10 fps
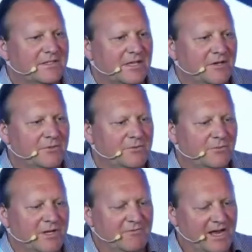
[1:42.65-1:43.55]

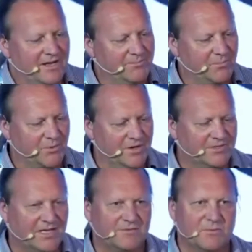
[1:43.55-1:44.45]
So we ran a
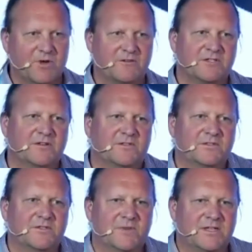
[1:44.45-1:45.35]
process with Microsoft
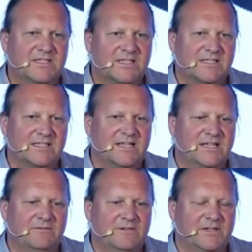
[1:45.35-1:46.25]
in
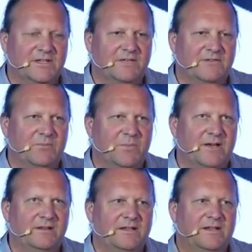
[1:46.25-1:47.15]
2016 in
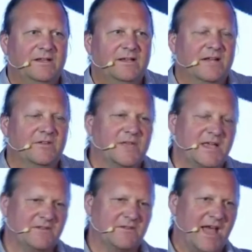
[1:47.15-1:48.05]
November, and at
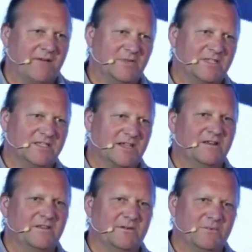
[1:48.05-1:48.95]
the end of that we
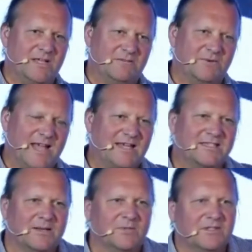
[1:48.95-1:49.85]
decided that we
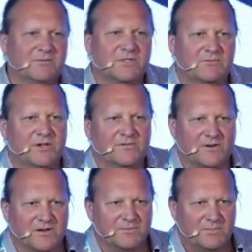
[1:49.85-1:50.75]
had something that was worth
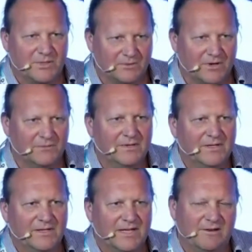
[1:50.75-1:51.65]
trying to build on.
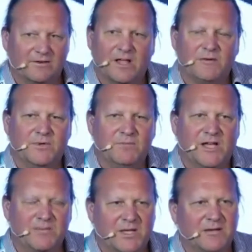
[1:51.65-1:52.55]
It looked like we
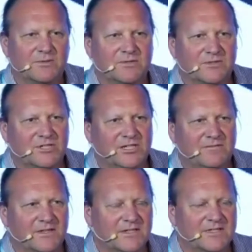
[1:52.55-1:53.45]
may be able to
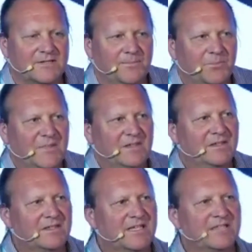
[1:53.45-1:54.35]
achieve this.
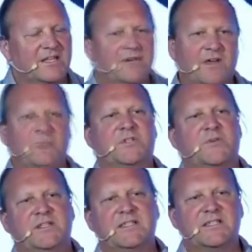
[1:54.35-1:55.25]
Since November
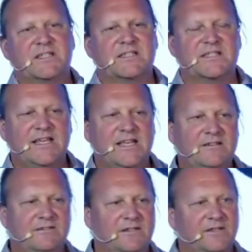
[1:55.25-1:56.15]

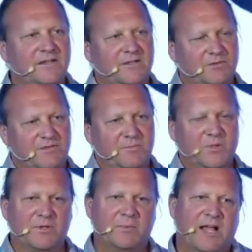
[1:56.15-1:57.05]
2016, we've
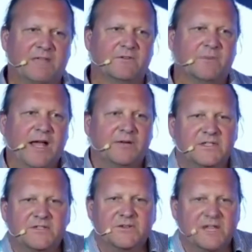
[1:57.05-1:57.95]
built the platform
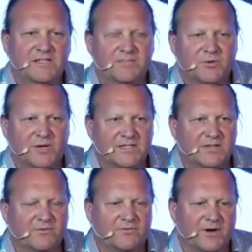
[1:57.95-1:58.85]
out into an
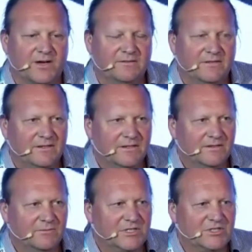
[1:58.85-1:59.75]
enterprise offering,
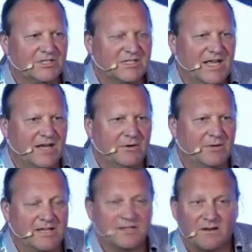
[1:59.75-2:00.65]
which is
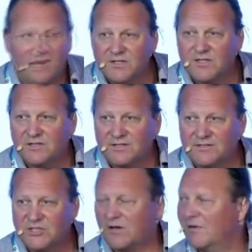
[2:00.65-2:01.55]
now has clients on it,
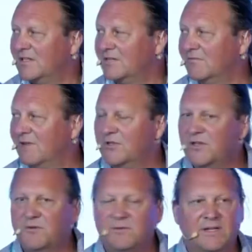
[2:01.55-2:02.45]
it's generating
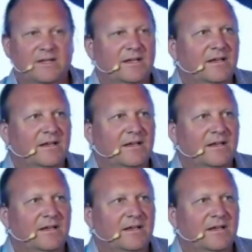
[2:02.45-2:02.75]
revenue.